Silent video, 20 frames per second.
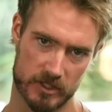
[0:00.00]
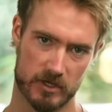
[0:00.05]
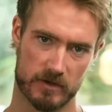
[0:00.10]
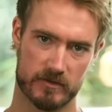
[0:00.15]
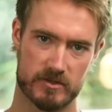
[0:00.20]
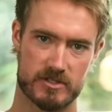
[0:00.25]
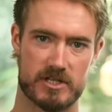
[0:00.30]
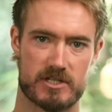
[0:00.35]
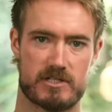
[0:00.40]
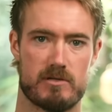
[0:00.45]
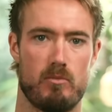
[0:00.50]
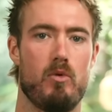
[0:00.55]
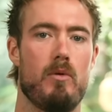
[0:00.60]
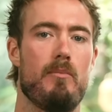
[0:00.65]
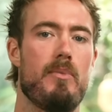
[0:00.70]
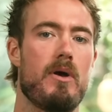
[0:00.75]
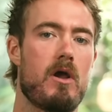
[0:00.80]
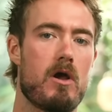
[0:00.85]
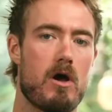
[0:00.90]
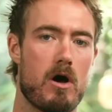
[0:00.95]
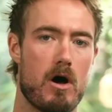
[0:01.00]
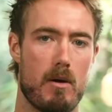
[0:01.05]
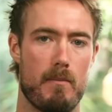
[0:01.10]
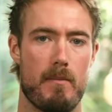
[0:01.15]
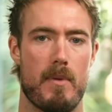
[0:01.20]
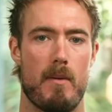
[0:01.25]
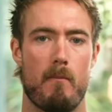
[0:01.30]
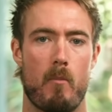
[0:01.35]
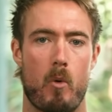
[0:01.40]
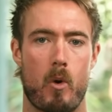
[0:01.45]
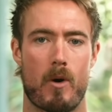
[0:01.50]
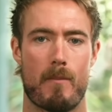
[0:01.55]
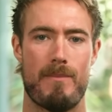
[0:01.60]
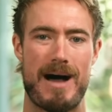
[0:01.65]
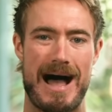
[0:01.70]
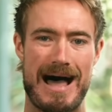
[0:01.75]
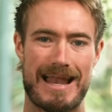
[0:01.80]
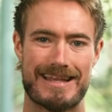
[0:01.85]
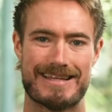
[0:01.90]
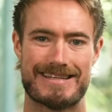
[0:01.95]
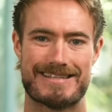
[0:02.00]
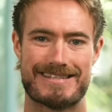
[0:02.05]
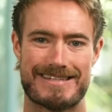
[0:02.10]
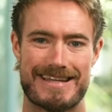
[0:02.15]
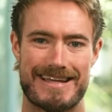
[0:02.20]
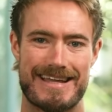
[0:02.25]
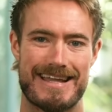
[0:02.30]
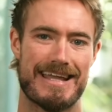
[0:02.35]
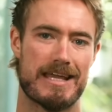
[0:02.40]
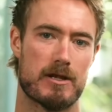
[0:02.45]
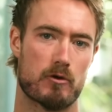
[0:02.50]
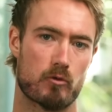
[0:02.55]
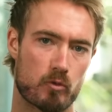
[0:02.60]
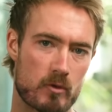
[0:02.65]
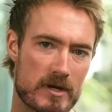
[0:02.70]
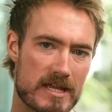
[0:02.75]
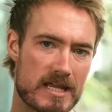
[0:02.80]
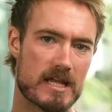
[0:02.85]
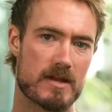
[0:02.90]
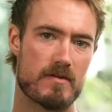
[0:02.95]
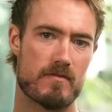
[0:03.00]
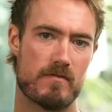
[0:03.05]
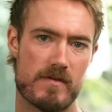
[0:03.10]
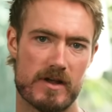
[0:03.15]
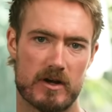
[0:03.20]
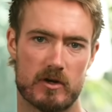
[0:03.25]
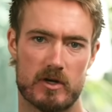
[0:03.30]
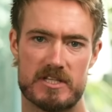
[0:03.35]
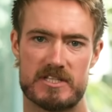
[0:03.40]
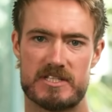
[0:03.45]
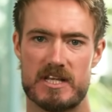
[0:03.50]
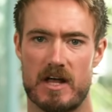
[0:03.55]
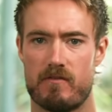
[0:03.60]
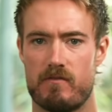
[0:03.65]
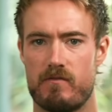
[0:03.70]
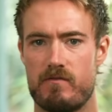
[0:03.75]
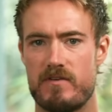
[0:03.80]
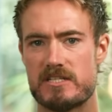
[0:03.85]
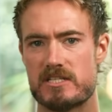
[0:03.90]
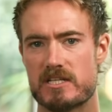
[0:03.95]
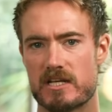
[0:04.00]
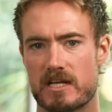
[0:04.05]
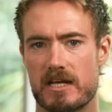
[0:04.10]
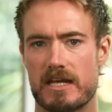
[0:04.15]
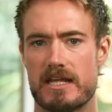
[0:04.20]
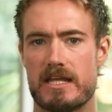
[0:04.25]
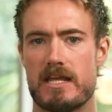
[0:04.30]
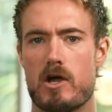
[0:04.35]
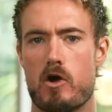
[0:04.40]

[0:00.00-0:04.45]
nervous system will become more balanced. It'll reconfigure itself, physically